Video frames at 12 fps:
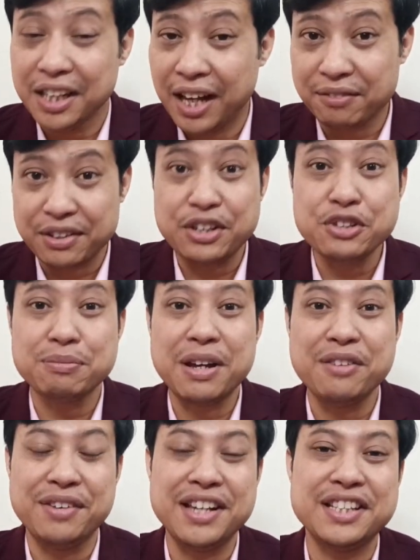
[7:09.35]
I've reduced
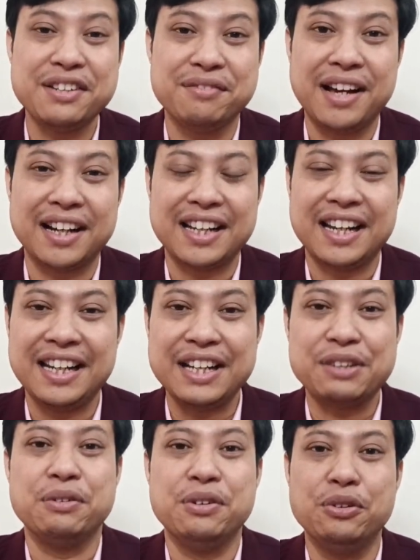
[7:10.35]
my weight, in fact, and
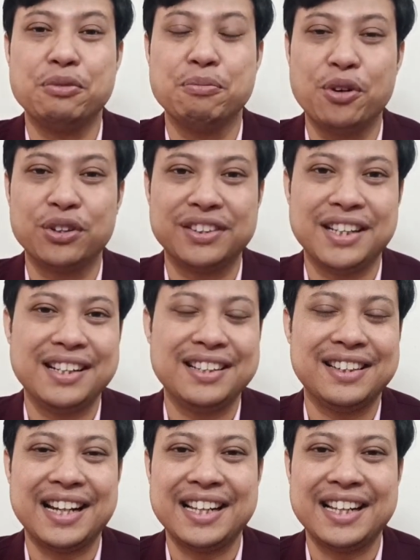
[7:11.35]
look more thinner,